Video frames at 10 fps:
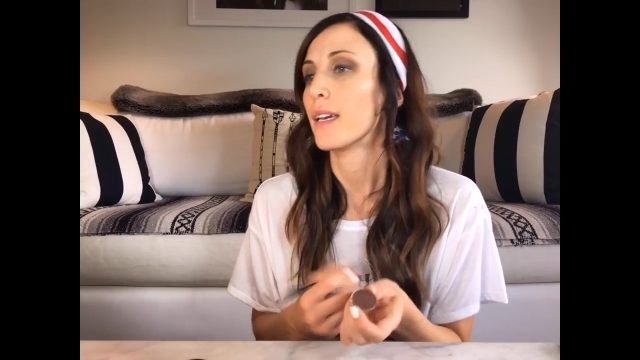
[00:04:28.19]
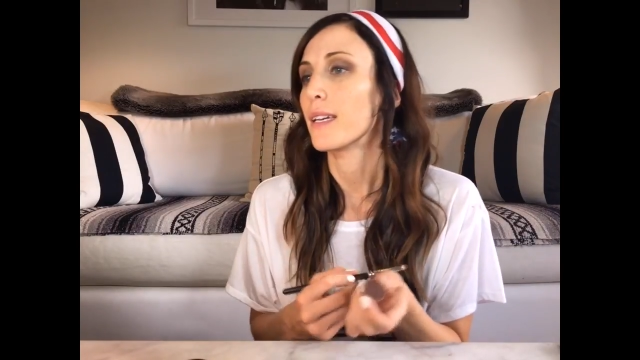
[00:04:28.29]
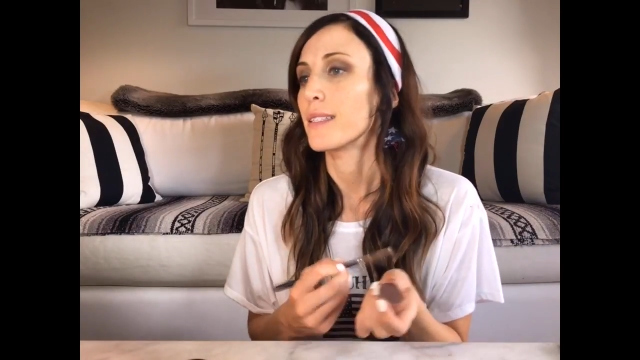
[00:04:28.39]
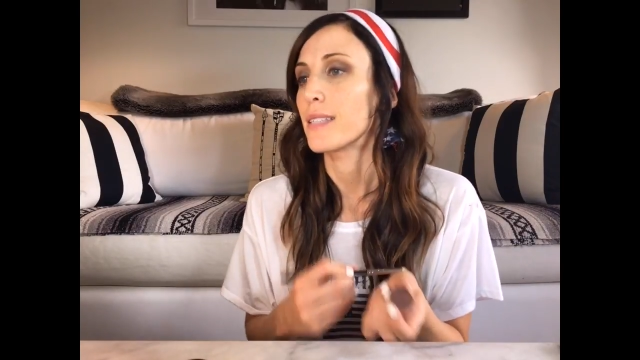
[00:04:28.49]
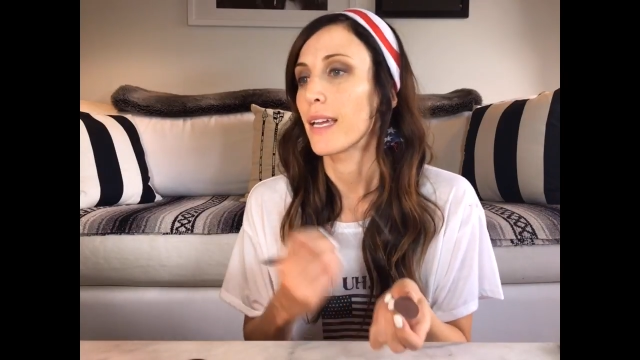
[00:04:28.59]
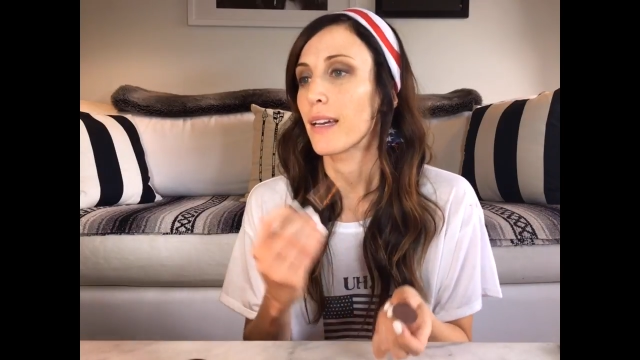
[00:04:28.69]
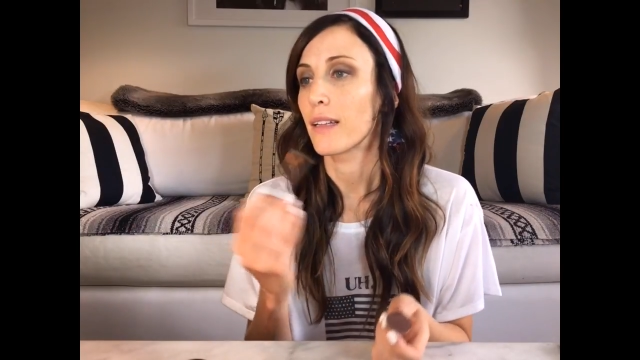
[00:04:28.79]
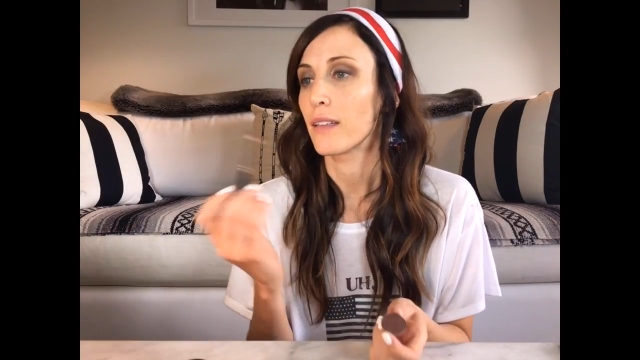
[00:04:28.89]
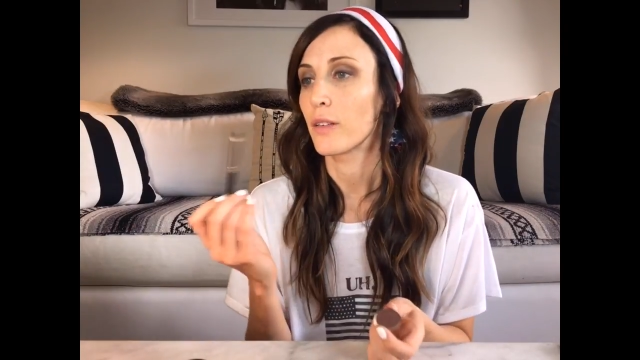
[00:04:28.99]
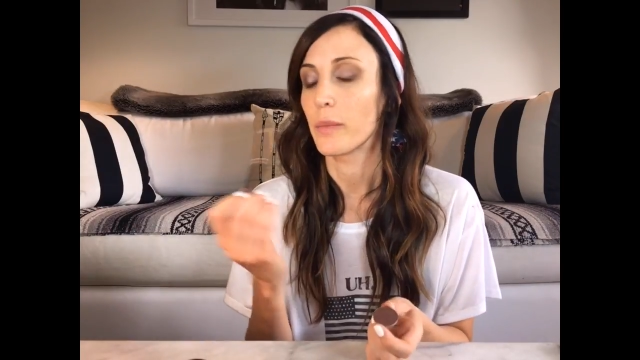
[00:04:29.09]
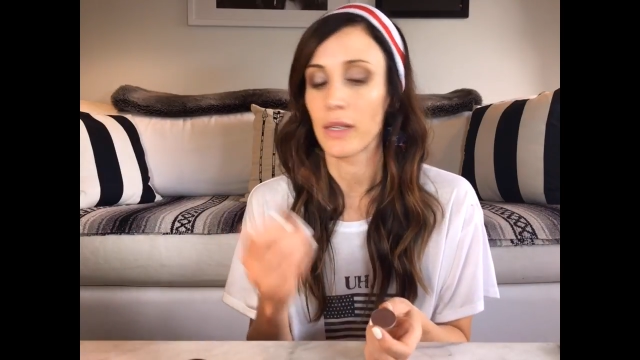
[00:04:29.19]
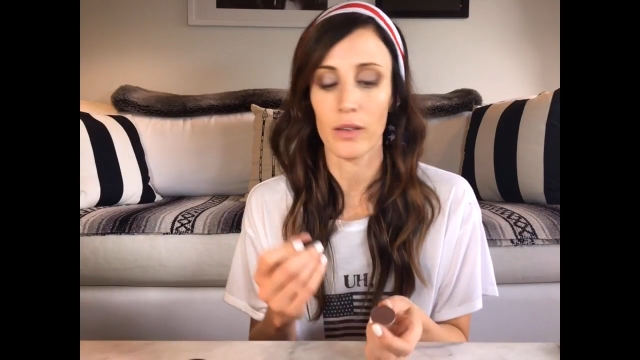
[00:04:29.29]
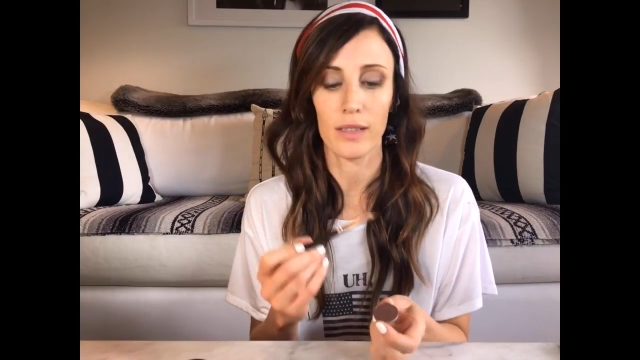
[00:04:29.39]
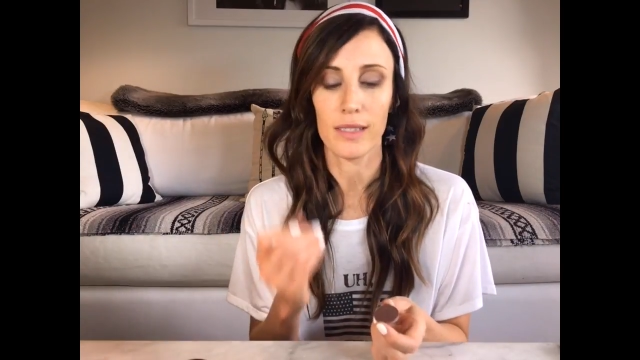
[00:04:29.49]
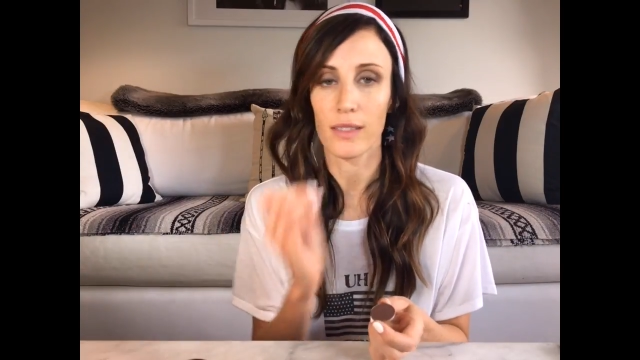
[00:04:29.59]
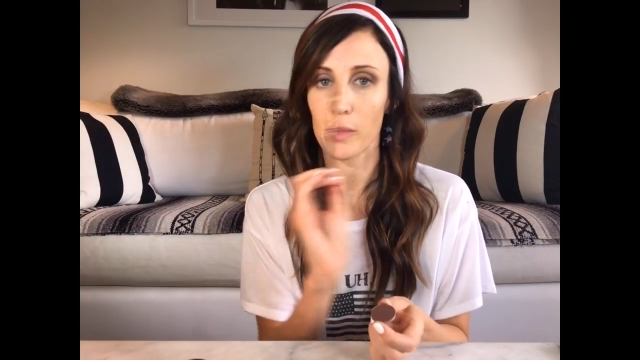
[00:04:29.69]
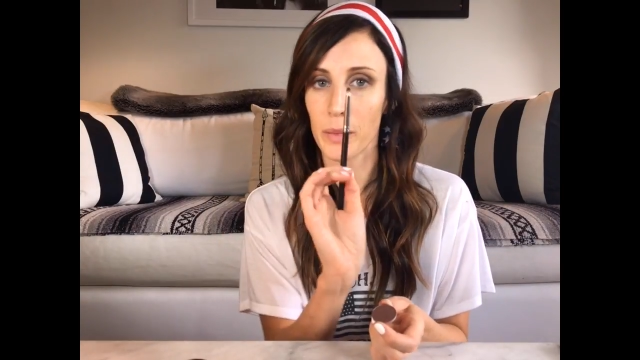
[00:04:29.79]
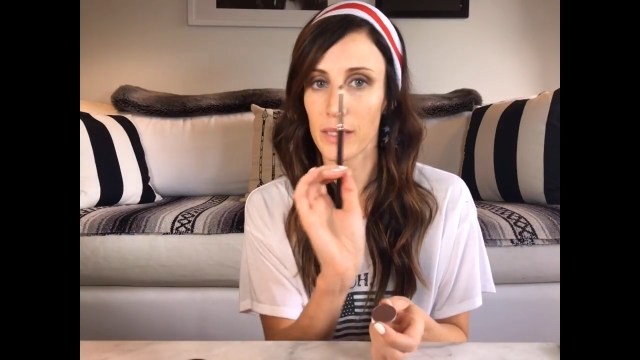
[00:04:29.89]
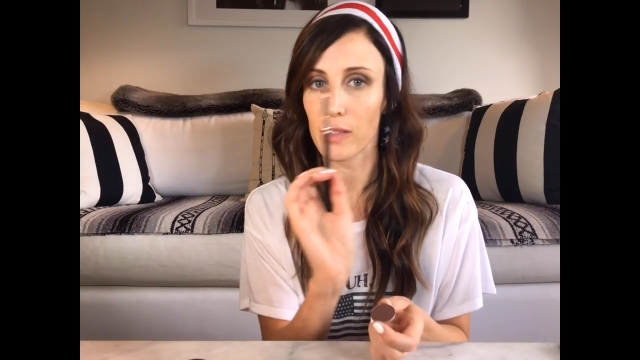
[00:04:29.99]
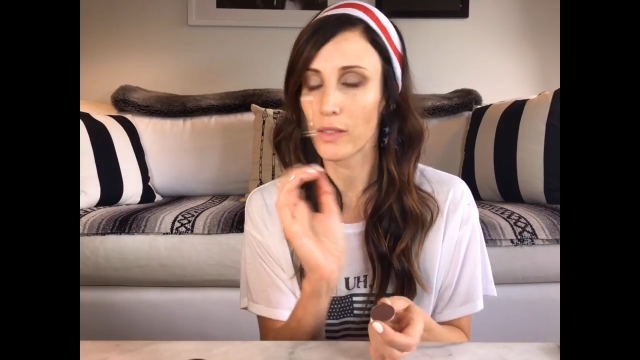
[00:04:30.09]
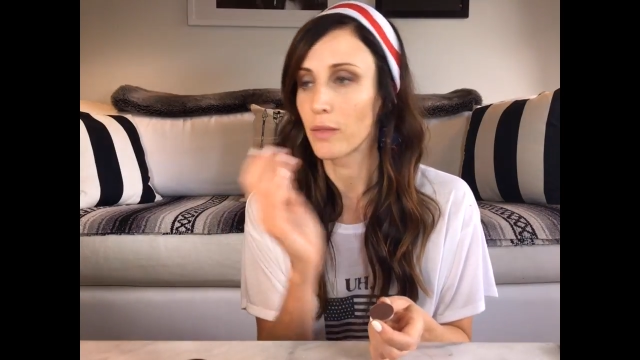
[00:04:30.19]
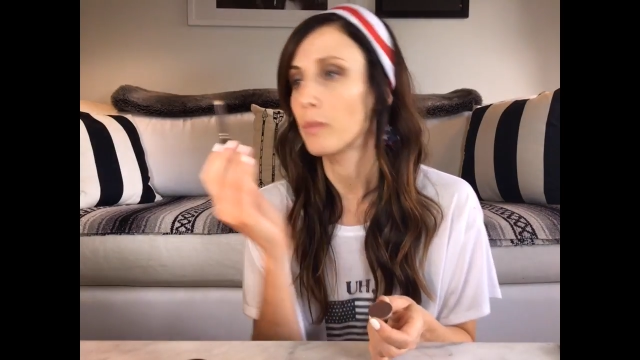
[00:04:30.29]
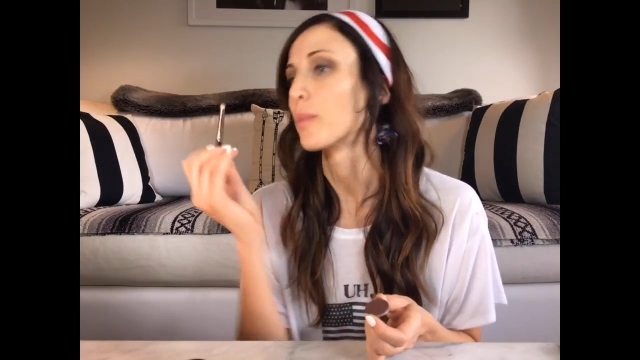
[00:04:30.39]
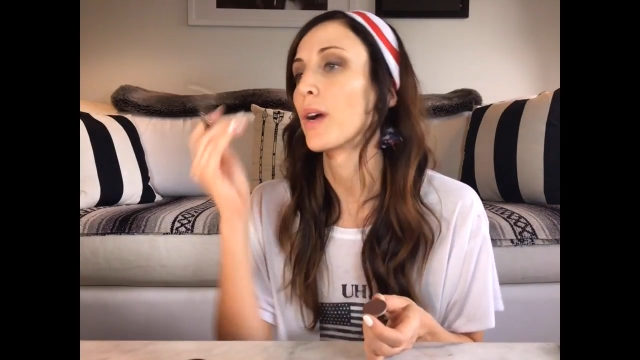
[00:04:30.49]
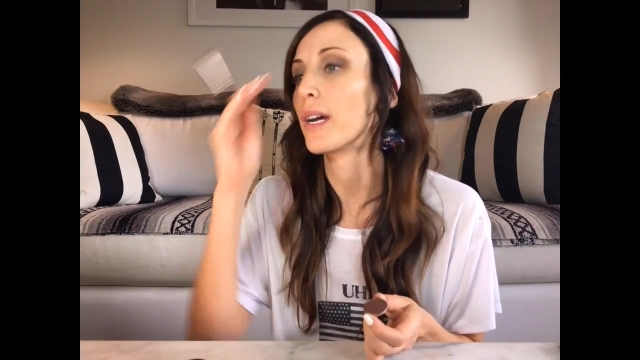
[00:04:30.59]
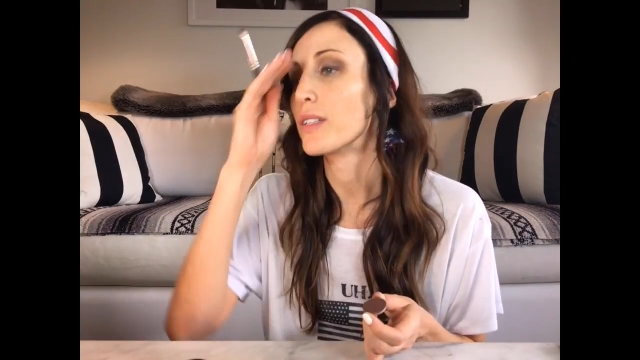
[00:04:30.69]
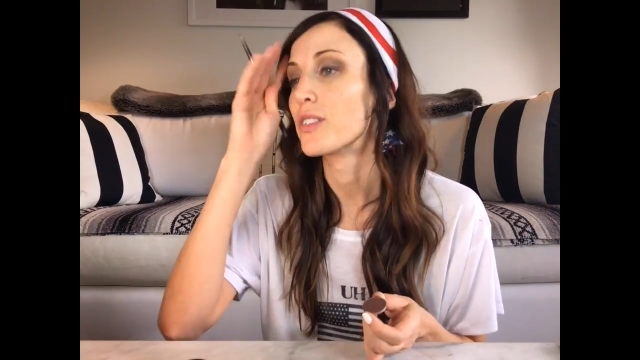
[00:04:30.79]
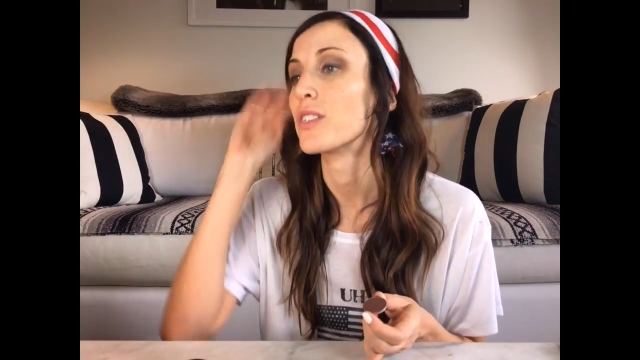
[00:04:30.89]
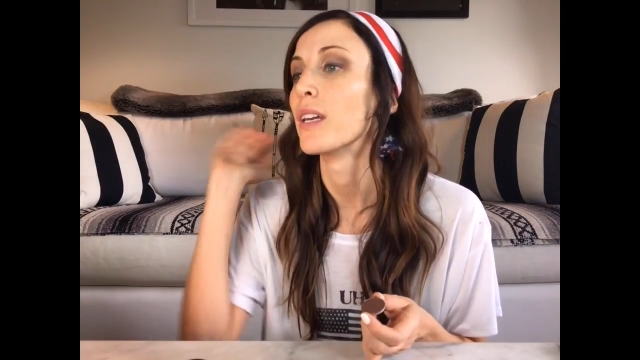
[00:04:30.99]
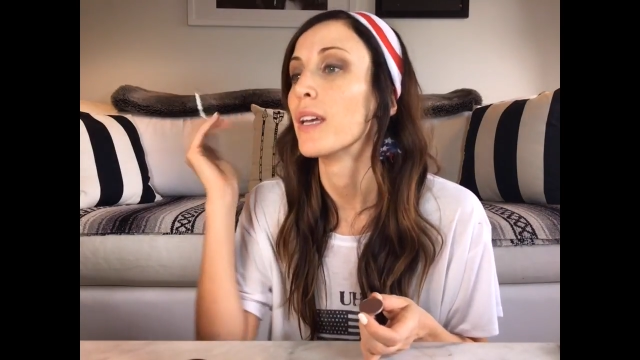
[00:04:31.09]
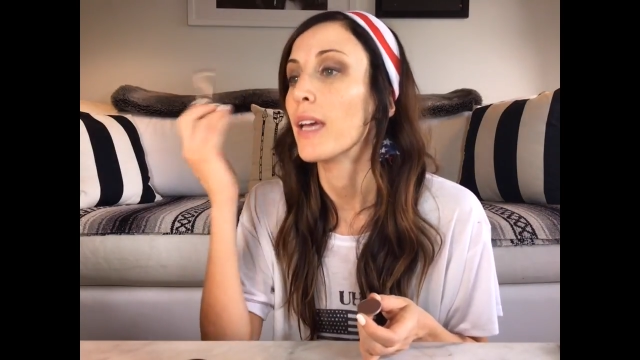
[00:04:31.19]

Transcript: is take a little bit on this little pencil brush